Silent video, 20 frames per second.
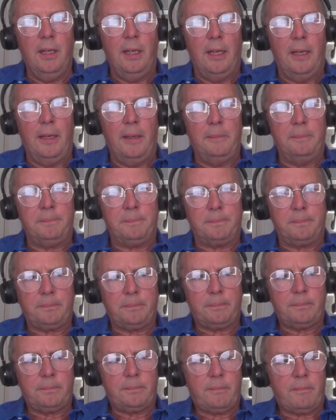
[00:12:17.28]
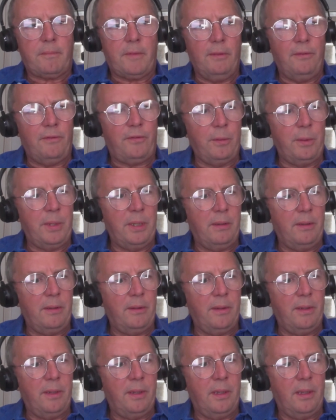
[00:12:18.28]
From
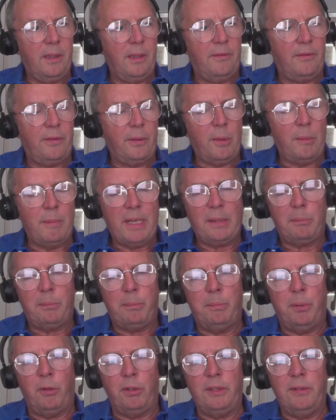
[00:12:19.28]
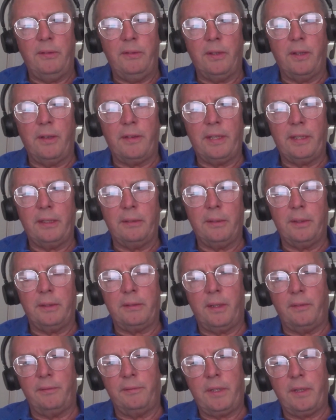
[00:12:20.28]
a MAG point of view, I think
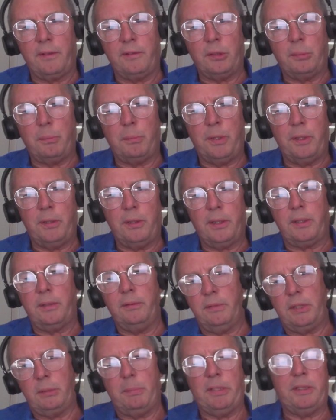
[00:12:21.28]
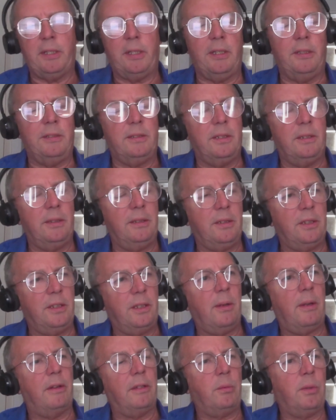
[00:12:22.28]
I've kind of I can split it into
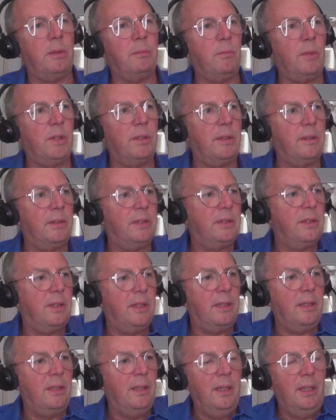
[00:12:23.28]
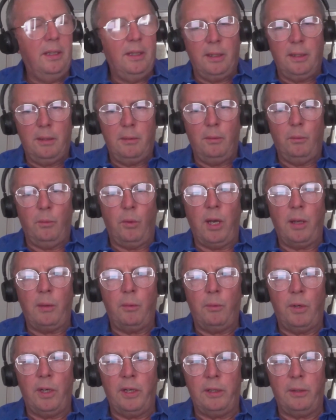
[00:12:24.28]
two areas. One's the
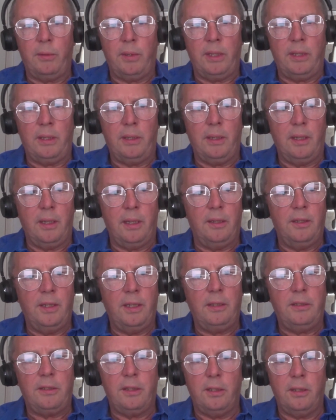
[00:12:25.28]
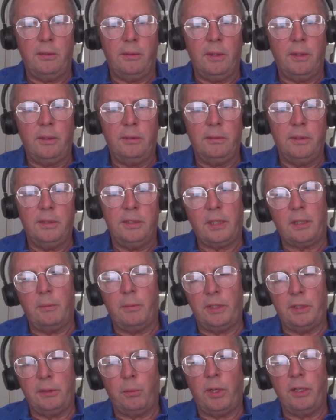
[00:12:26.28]
why do we need to do it, and the second
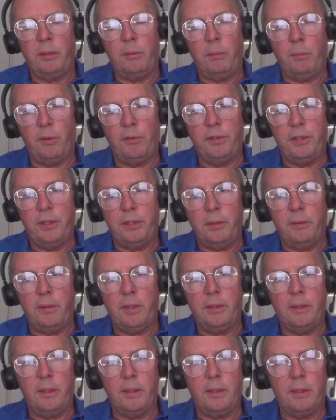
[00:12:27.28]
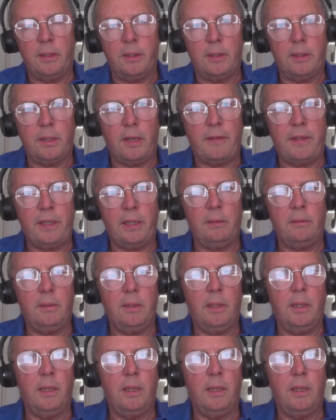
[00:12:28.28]
one is why do we want to do it. And I think